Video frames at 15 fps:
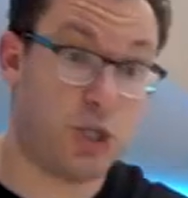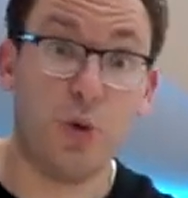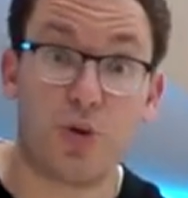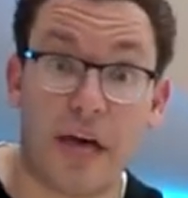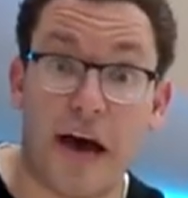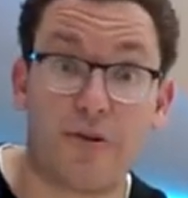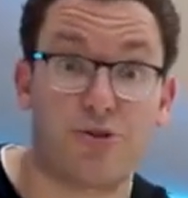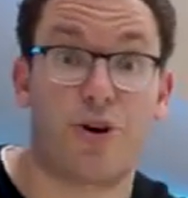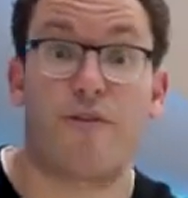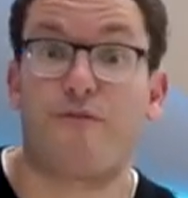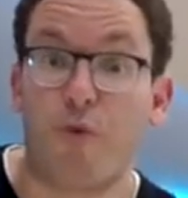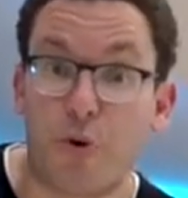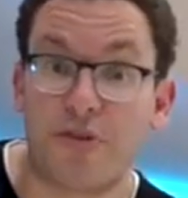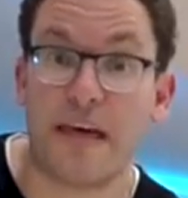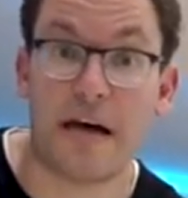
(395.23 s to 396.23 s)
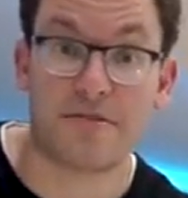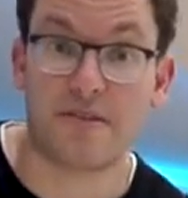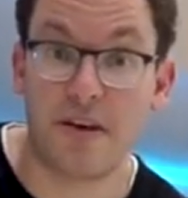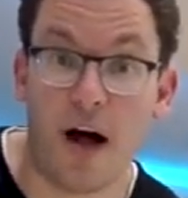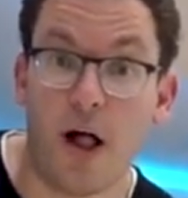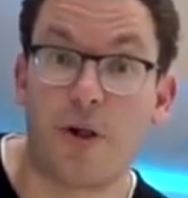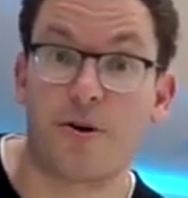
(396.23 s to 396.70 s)
$2,000 or
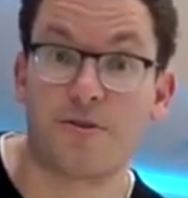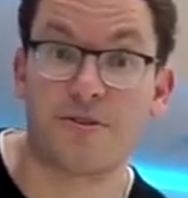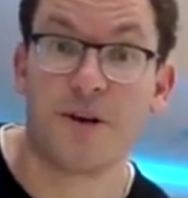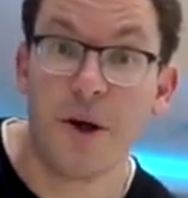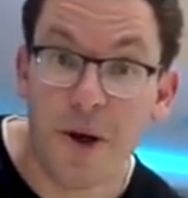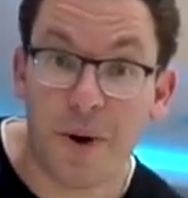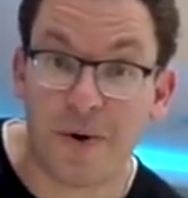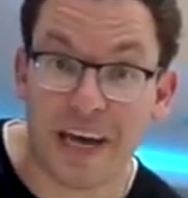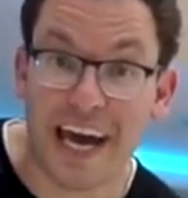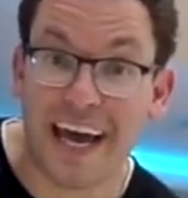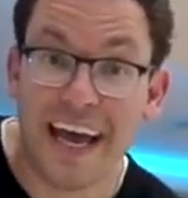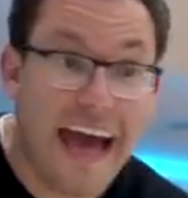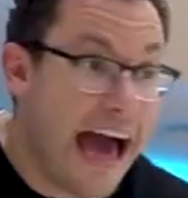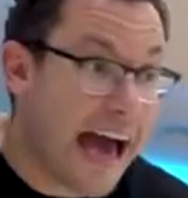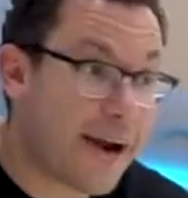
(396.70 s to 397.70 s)
$4,000, okay?